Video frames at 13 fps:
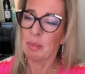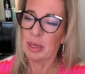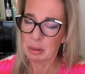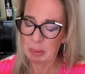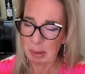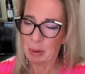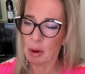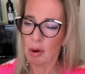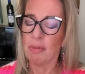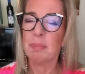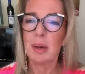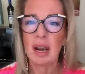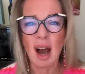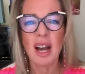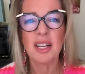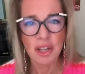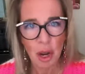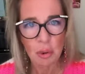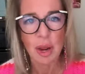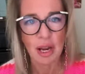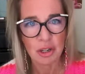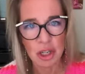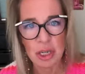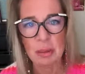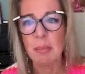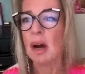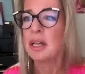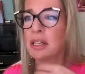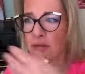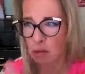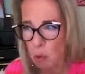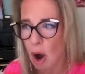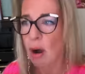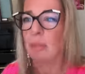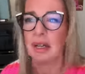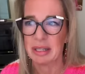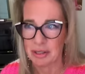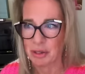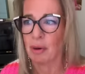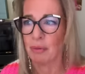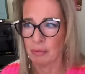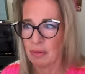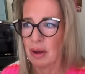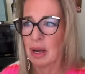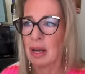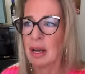piss people off, but I don't actually mind if you are pissed off